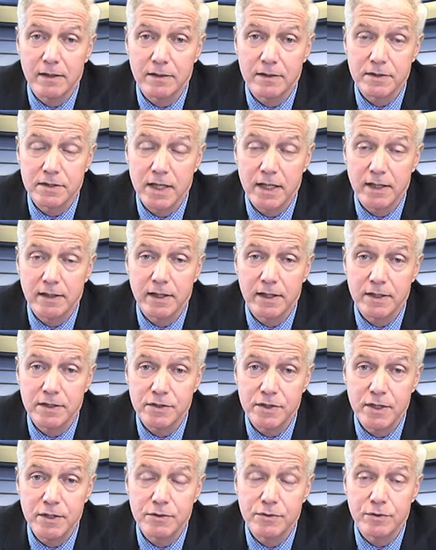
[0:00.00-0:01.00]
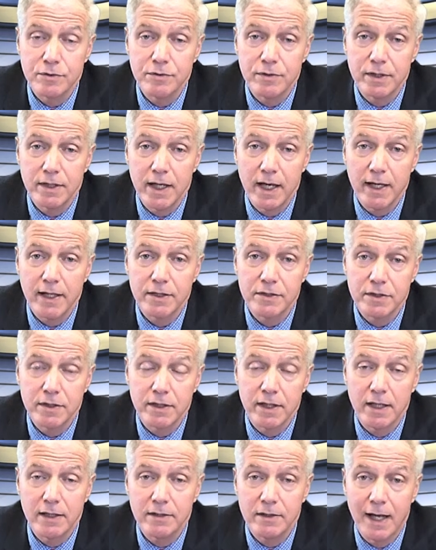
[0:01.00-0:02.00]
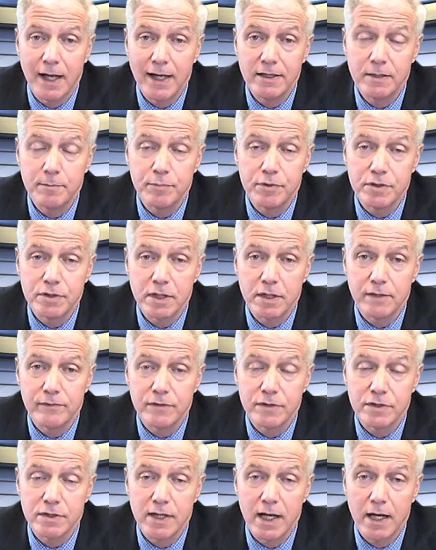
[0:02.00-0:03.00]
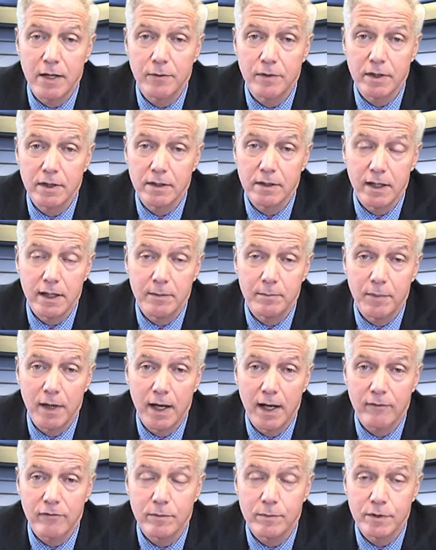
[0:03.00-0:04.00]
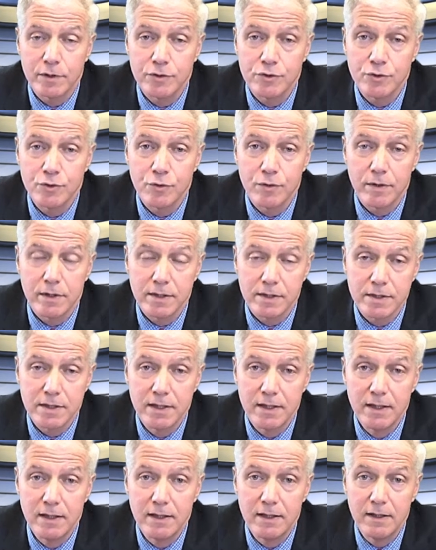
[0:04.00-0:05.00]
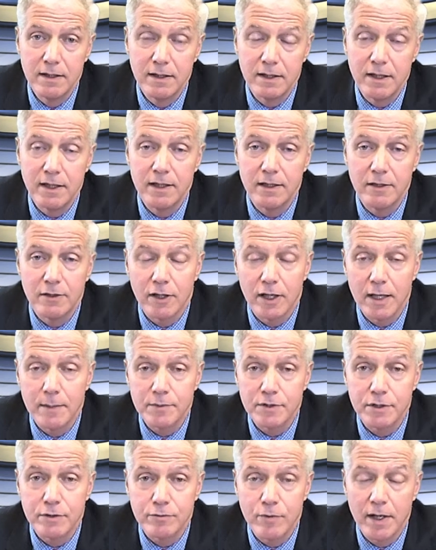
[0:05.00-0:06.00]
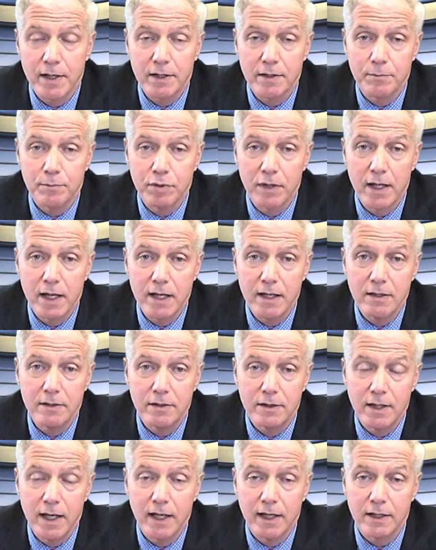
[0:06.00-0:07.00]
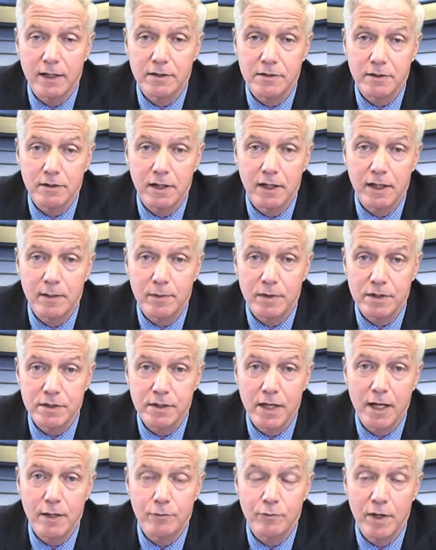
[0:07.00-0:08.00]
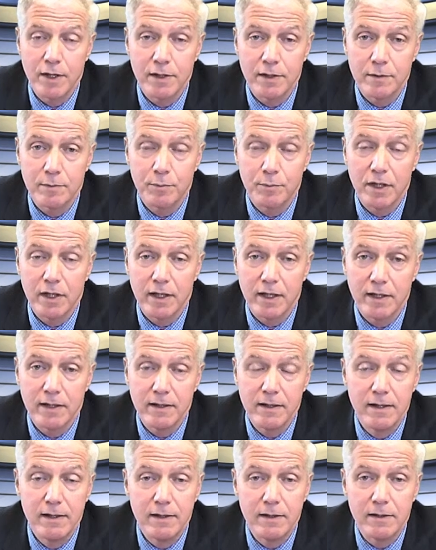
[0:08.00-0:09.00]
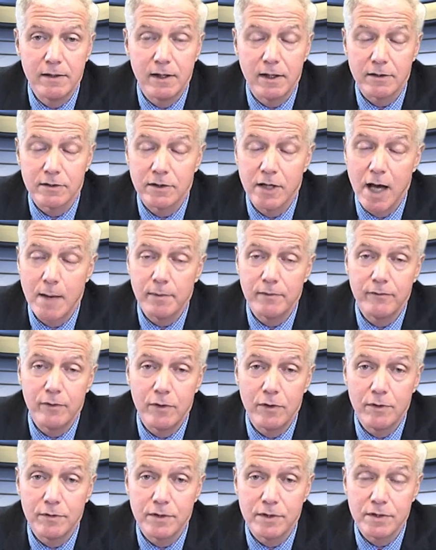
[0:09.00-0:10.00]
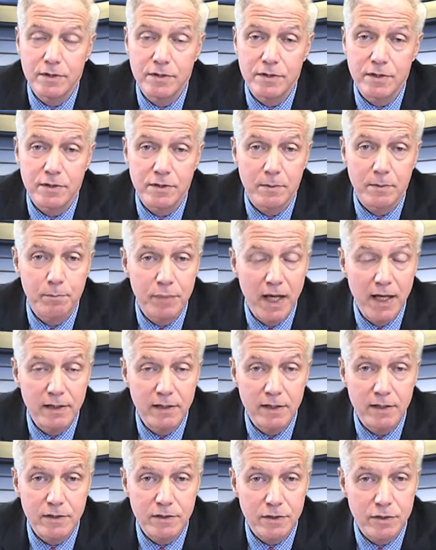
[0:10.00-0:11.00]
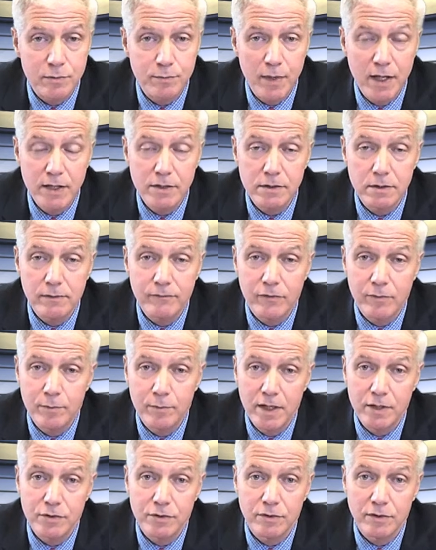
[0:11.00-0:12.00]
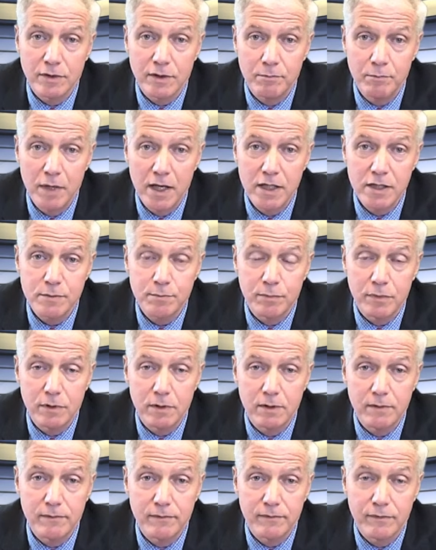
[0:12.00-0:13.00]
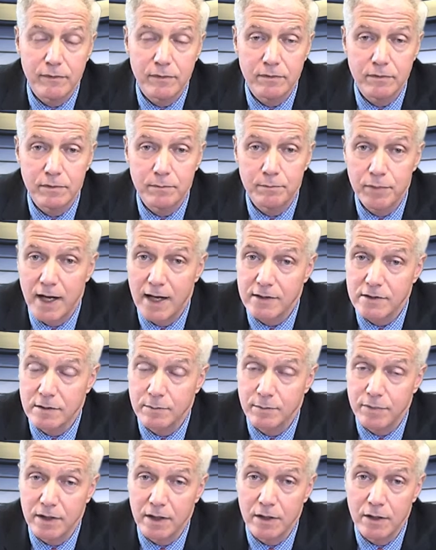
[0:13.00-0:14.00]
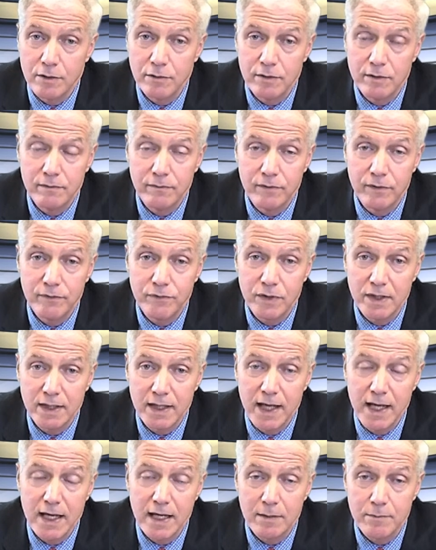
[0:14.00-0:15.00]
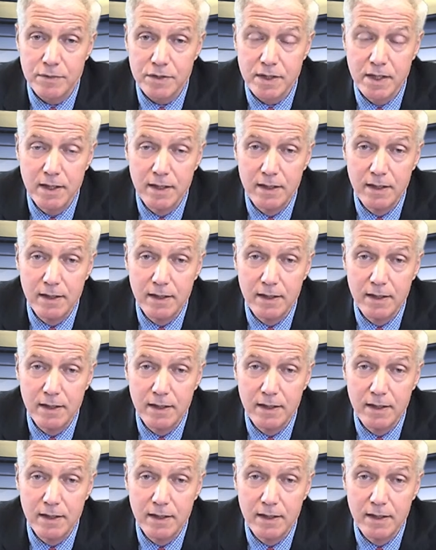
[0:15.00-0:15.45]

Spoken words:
saying that he's injured, the Yankees can get 90% of his salary claim back from insurance. He claims he's ready to play. The Yankees claim he's not ready to play. On top of all this is a pending suspension from Major League Baseball for possibly 150 games.